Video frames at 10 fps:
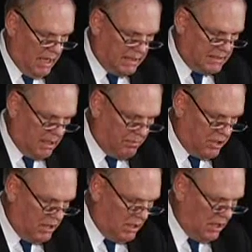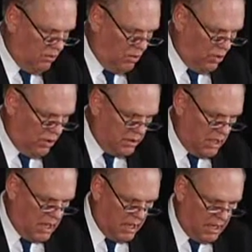Accepting the award
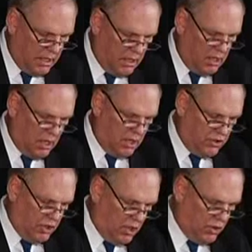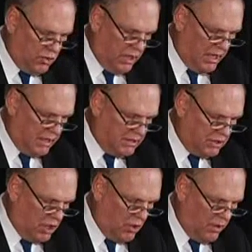are Donald S.
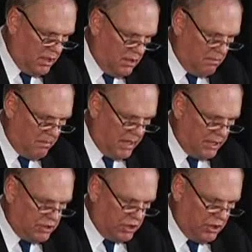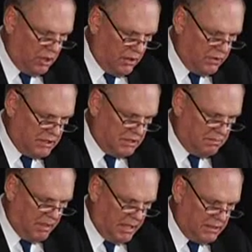Noah, manager of the
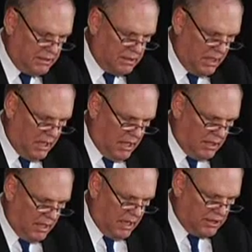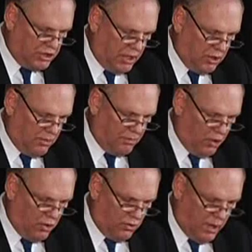Space Shuttle
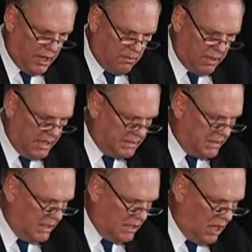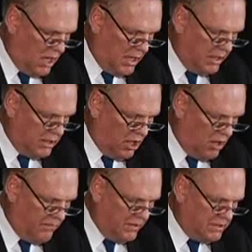Program SE&I
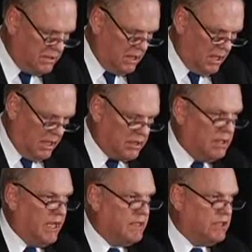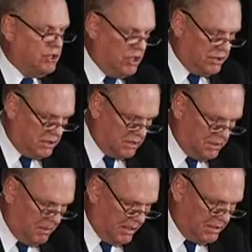Office at the NASA Johnson
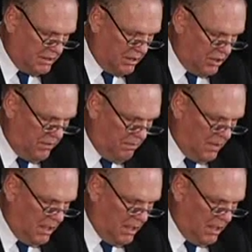Space Center,